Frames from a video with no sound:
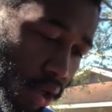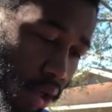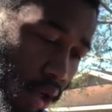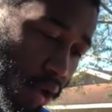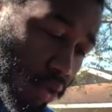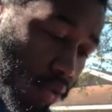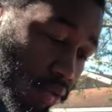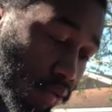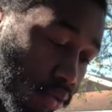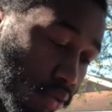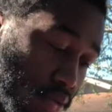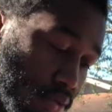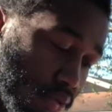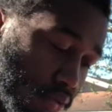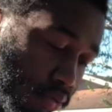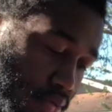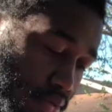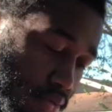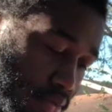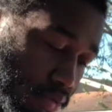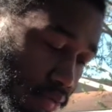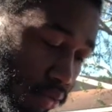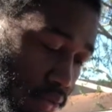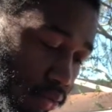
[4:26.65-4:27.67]
Oh,
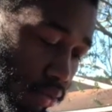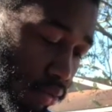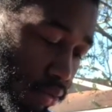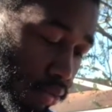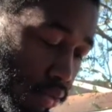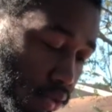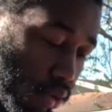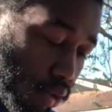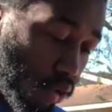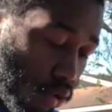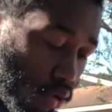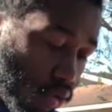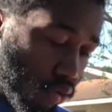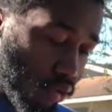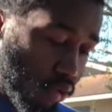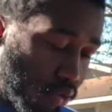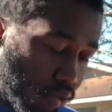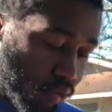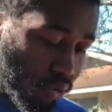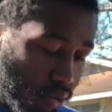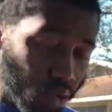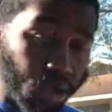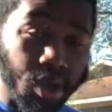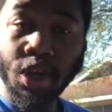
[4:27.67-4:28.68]

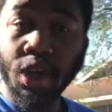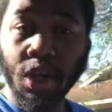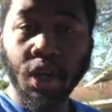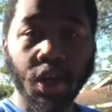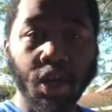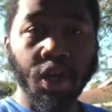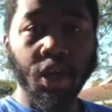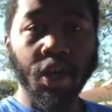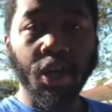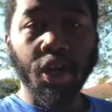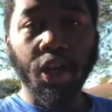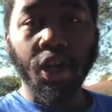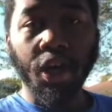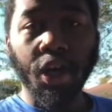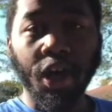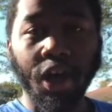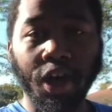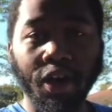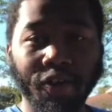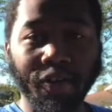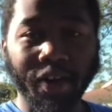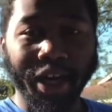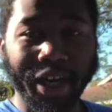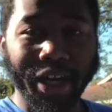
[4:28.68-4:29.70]
cool.
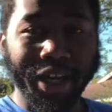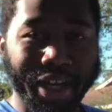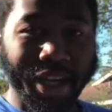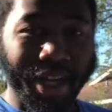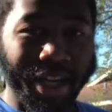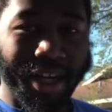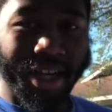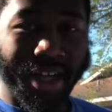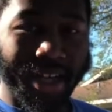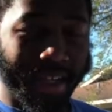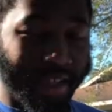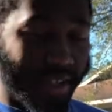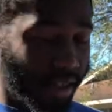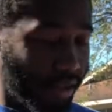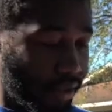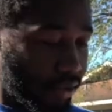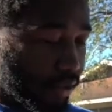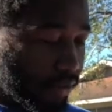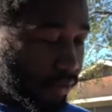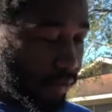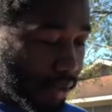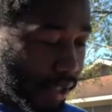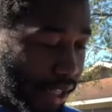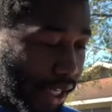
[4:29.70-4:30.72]
All right, guys,
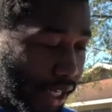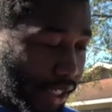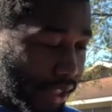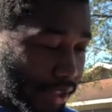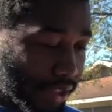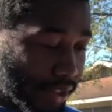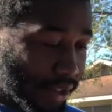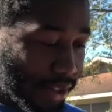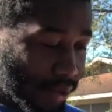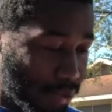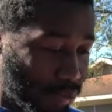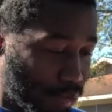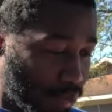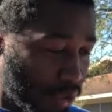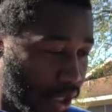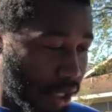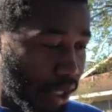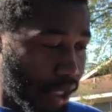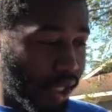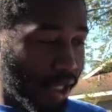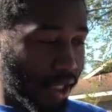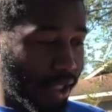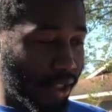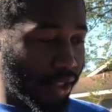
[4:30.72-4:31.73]
we got the
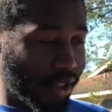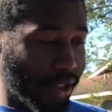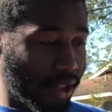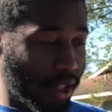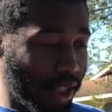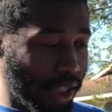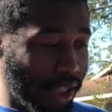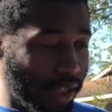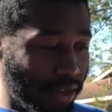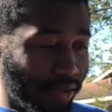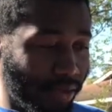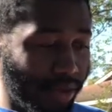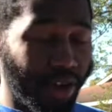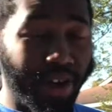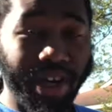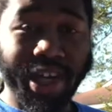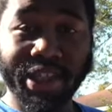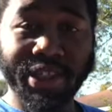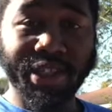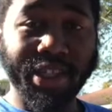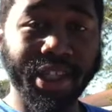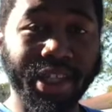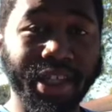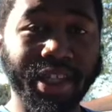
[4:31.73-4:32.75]
surprise. We're gonna
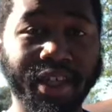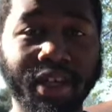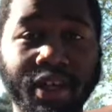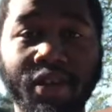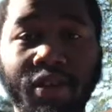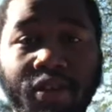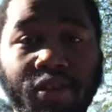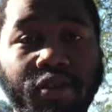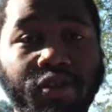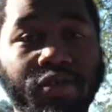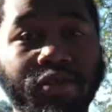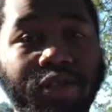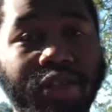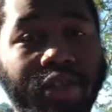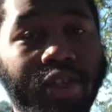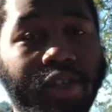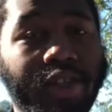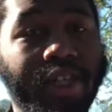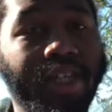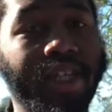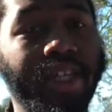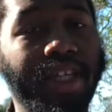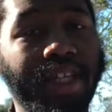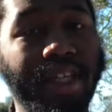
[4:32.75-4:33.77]
actually get a cold
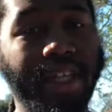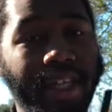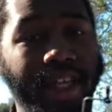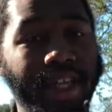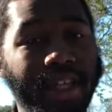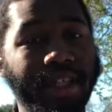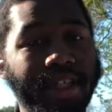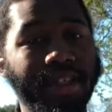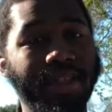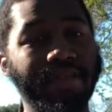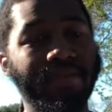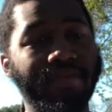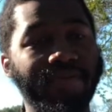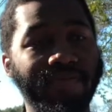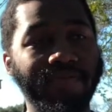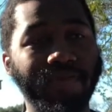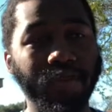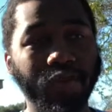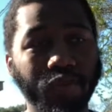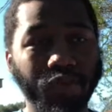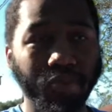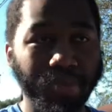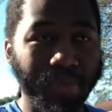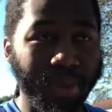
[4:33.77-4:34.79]
start in the next
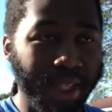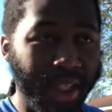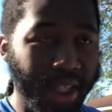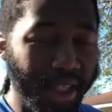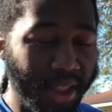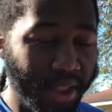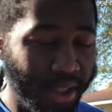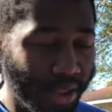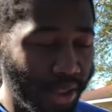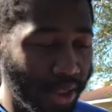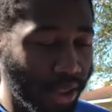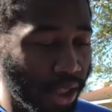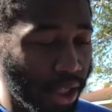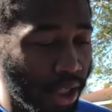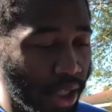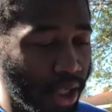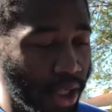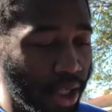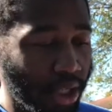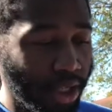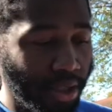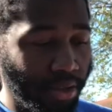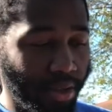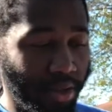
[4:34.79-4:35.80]
few minutes.
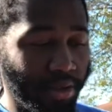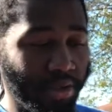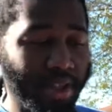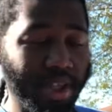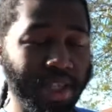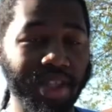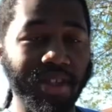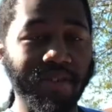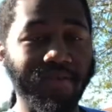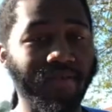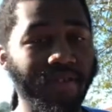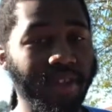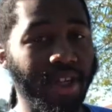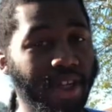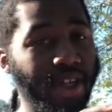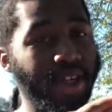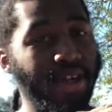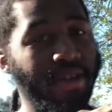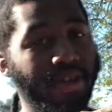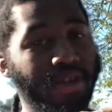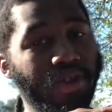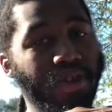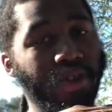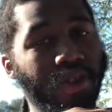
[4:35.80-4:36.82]
So these
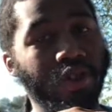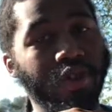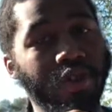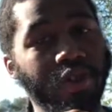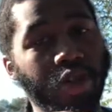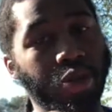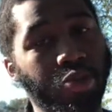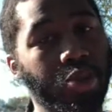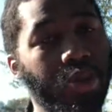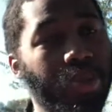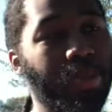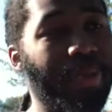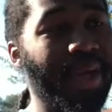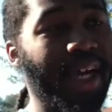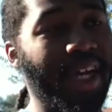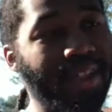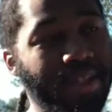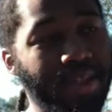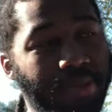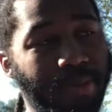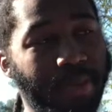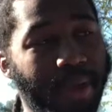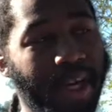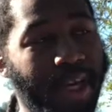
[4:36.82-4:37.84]
videos are gonna be back
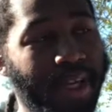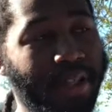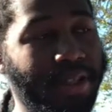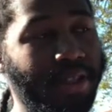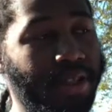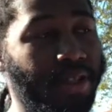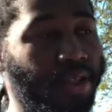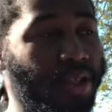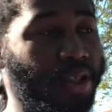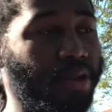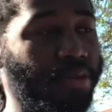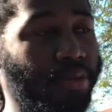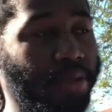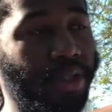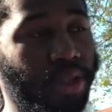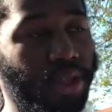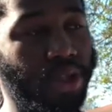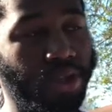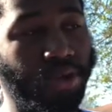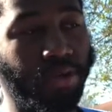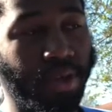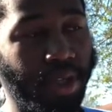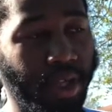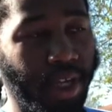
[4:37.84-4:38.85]
to back. So it's gonna be
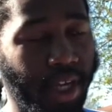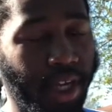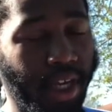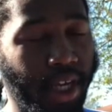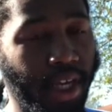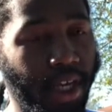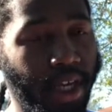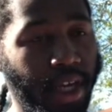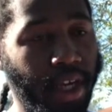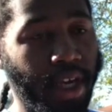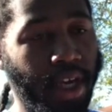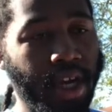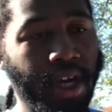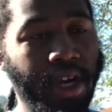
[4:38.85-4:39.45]
2 today.